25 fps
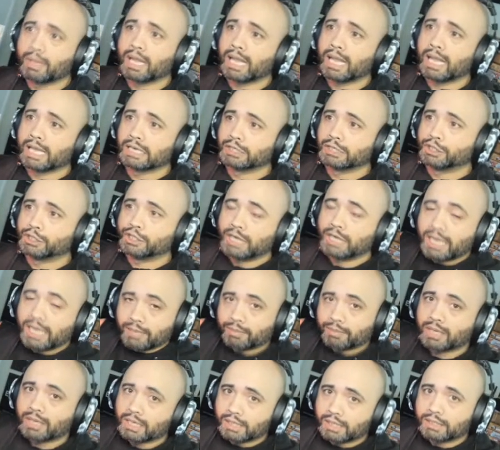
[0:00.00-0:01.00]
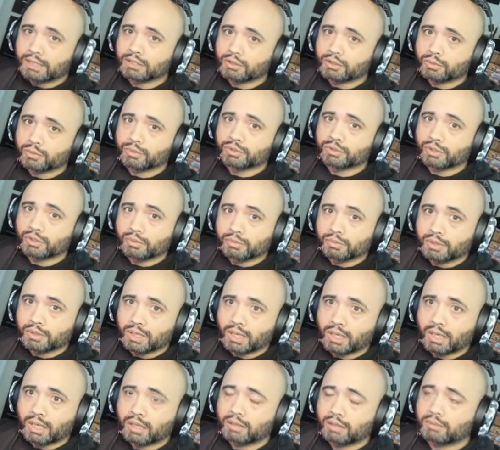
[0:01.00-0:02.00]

and jamming it into his own kit.